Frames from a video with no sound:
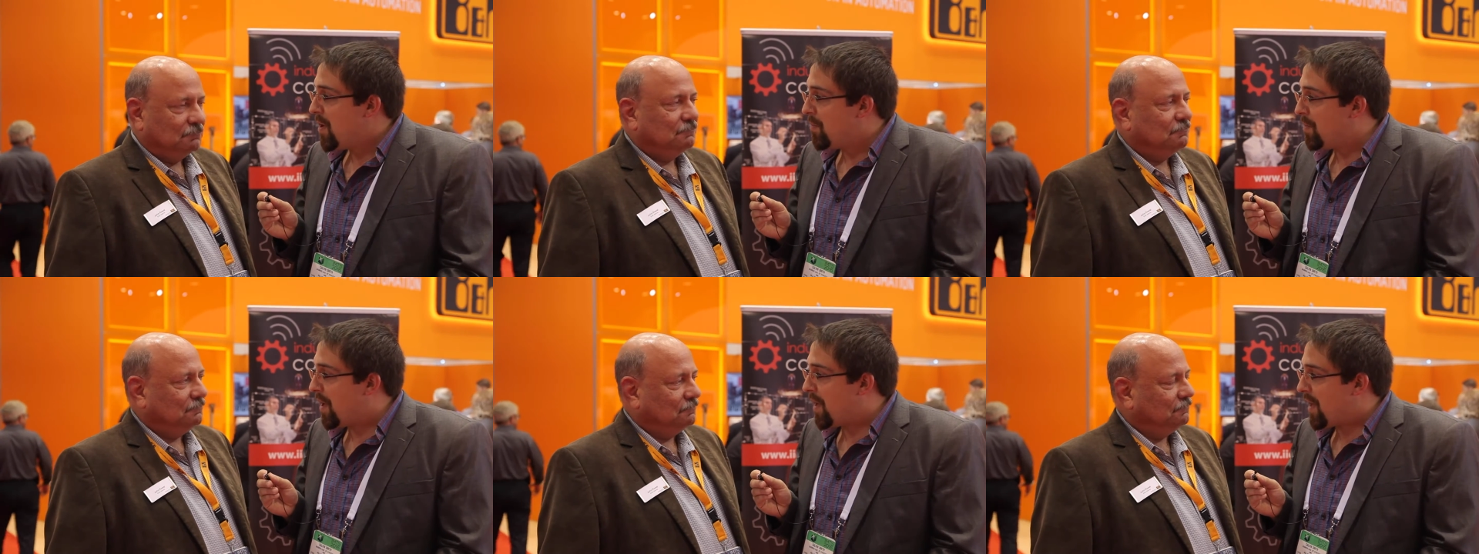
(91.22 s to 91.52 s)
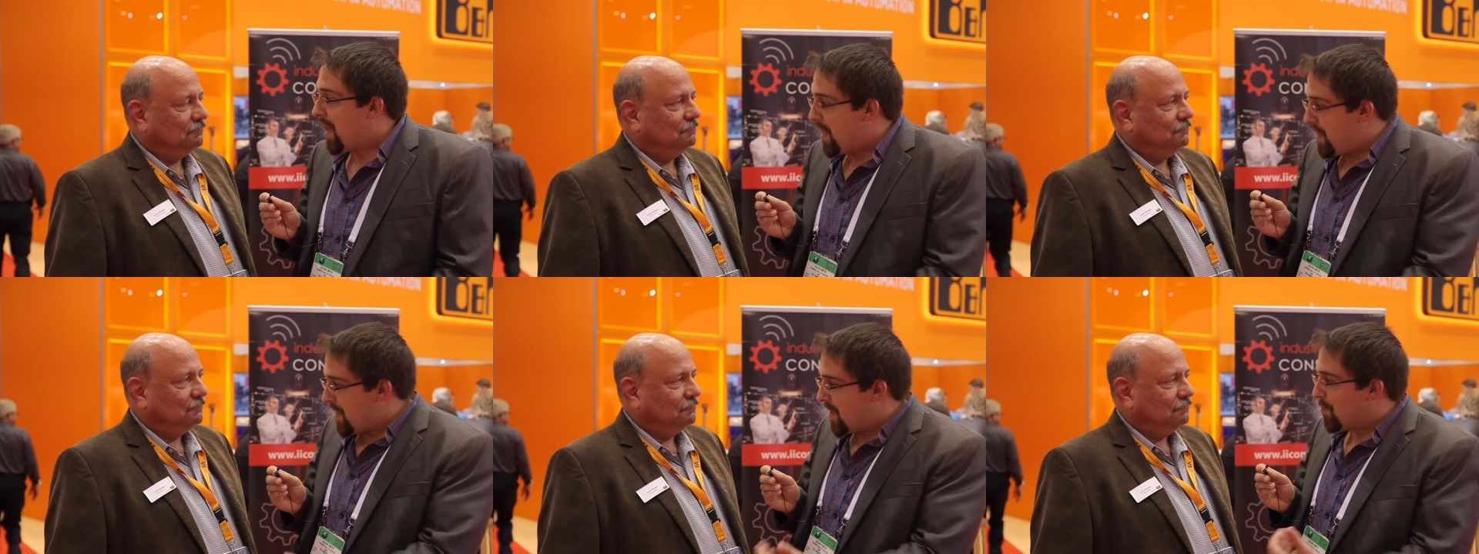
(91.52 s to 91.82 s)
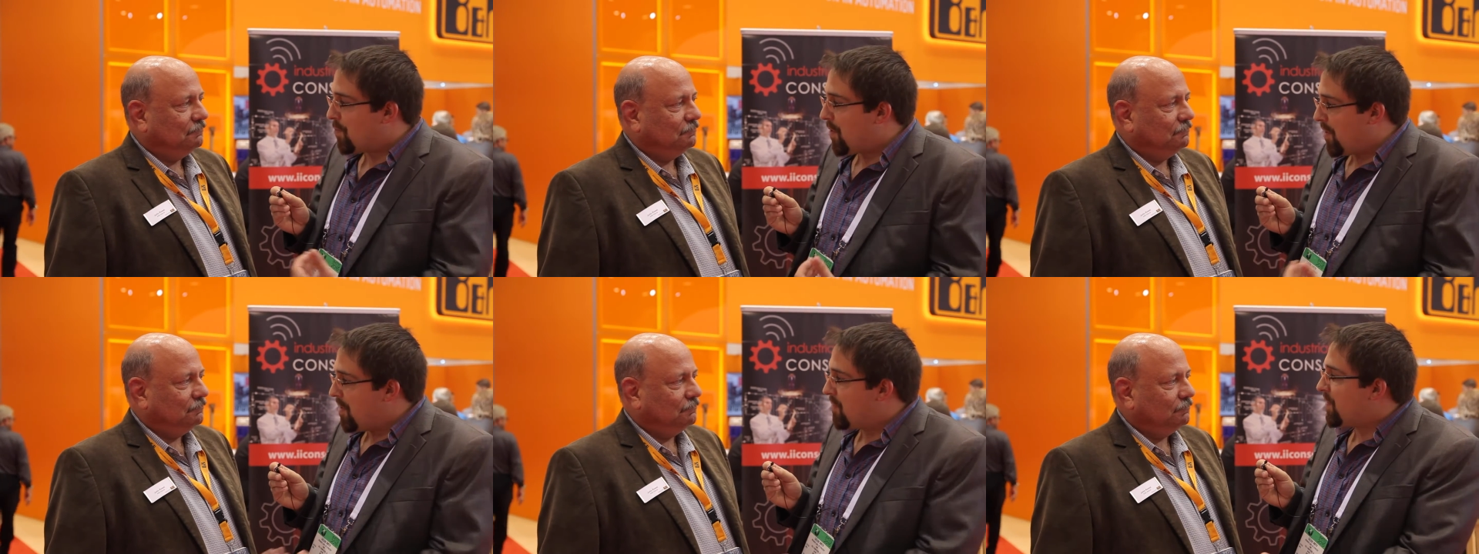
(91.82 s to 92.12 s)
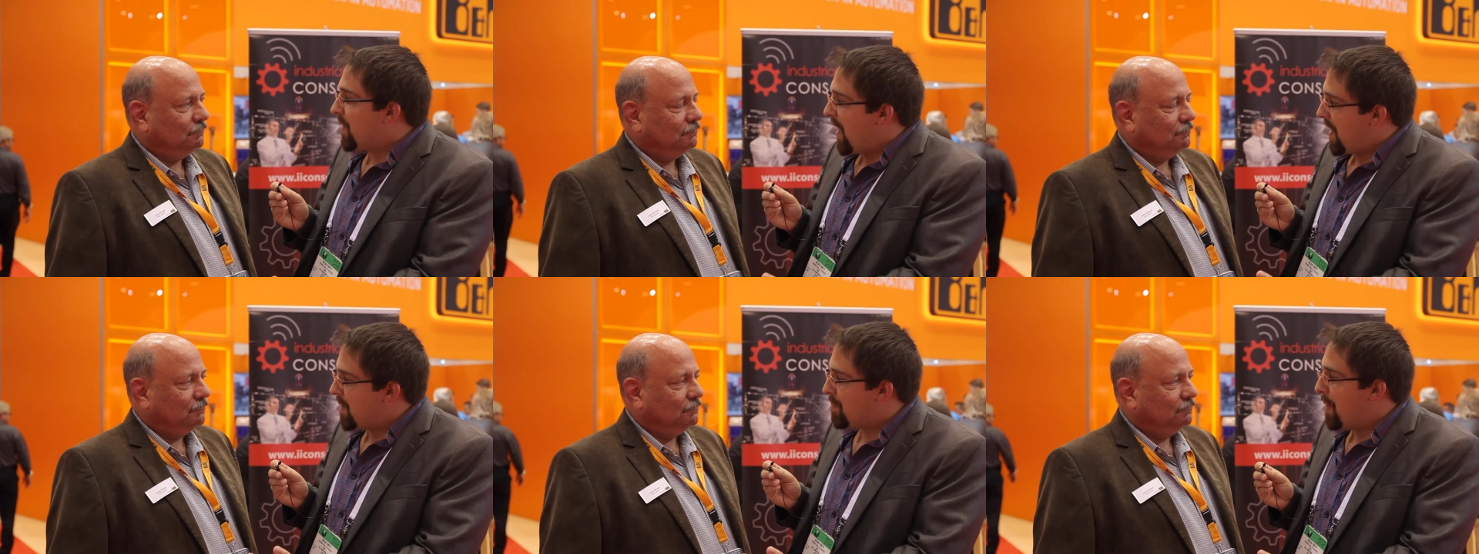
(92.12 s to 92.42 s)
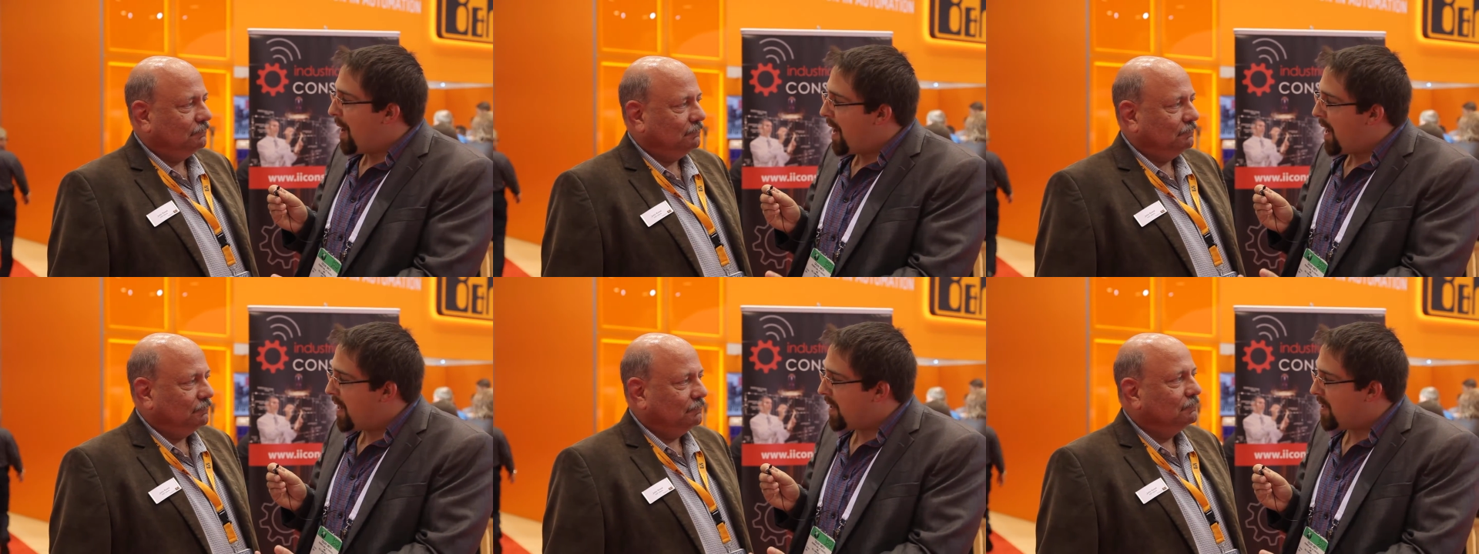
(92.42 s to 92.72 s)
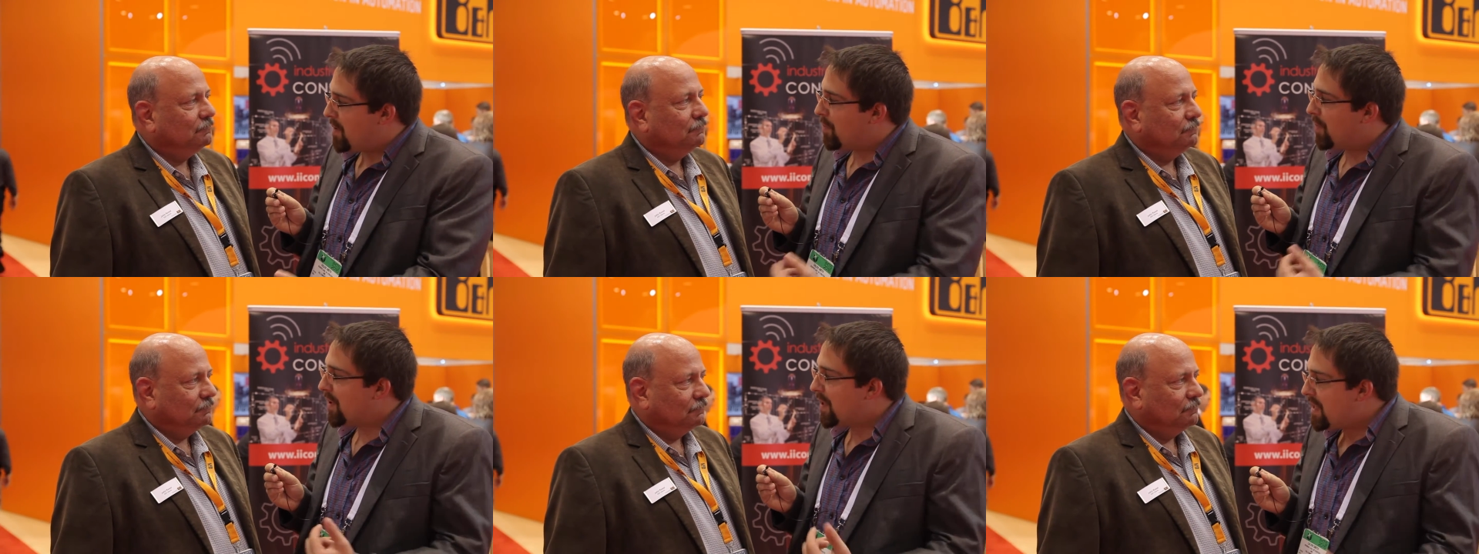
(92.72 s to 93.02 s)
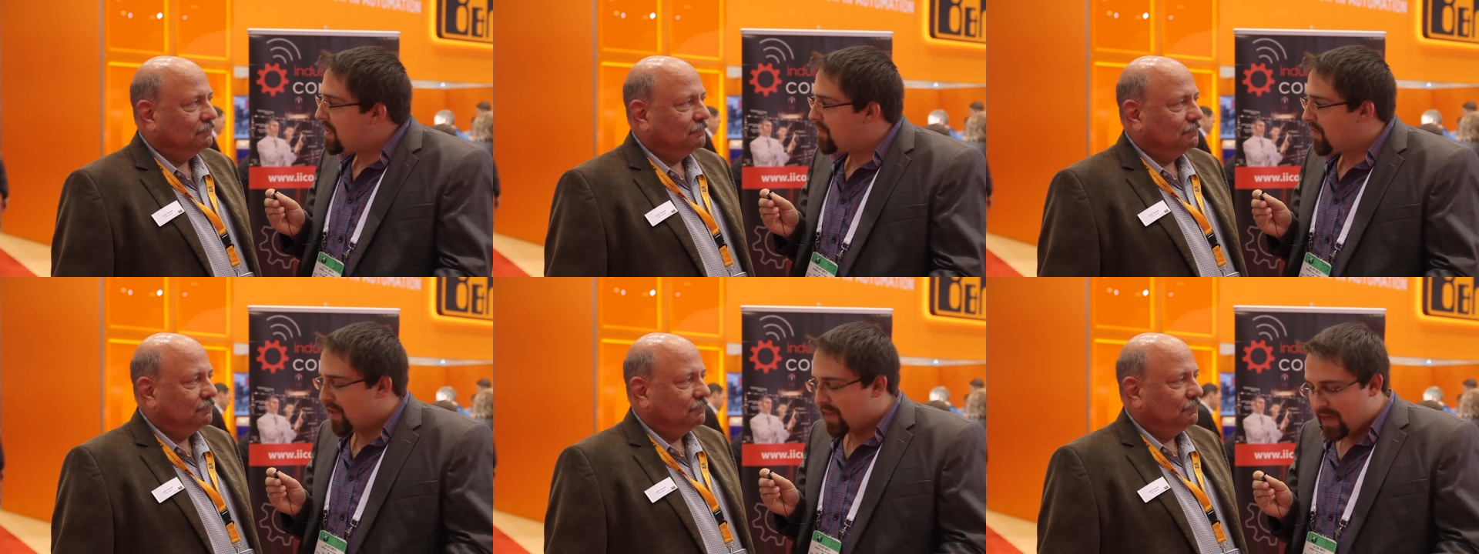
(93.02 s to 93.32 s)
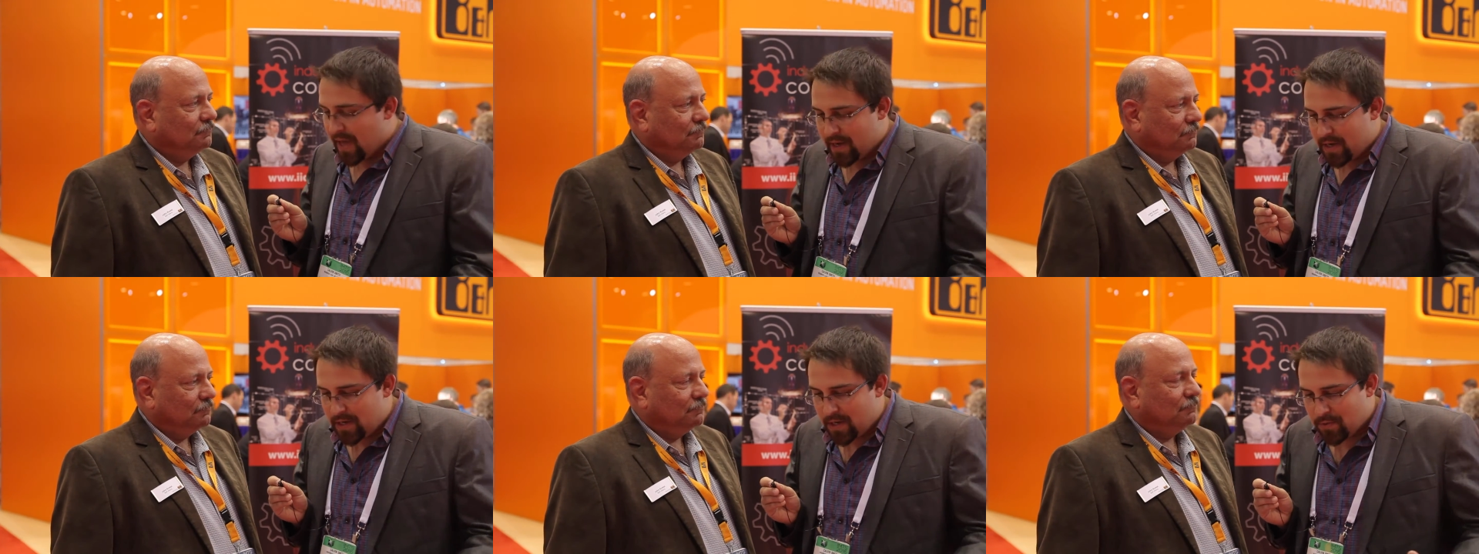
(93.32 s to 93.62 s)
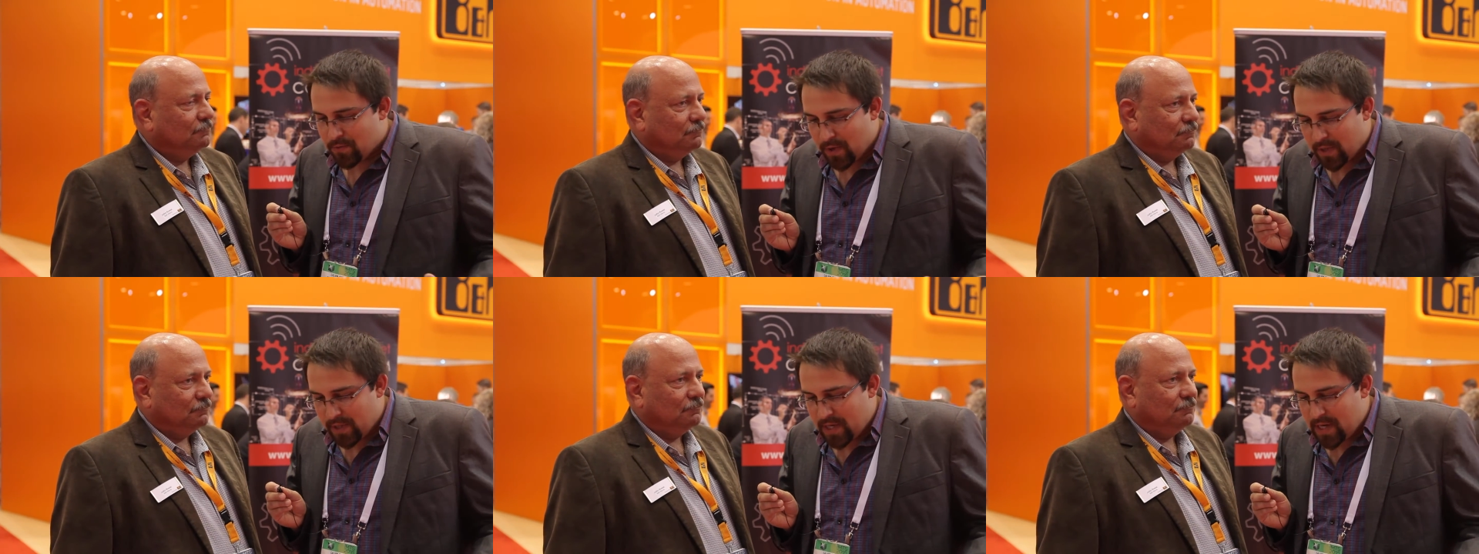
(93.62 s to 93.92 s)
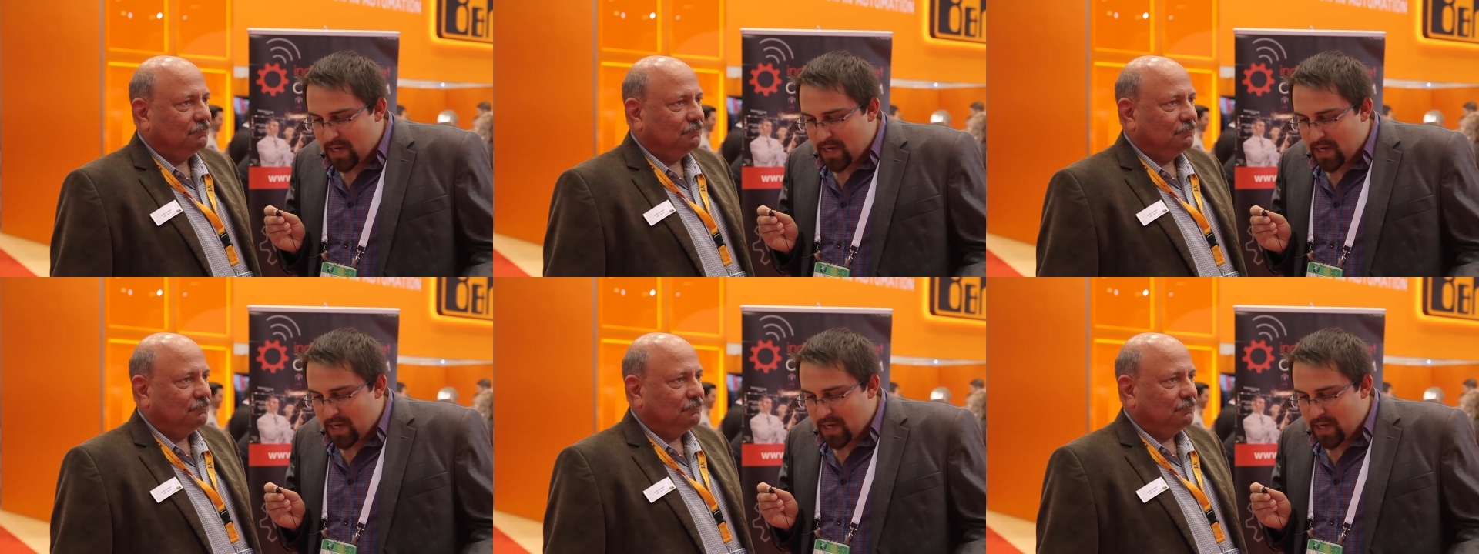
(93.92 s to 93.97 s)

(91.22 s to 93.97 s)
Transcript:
Speaker 1: But I think we're of like mind in believing that you really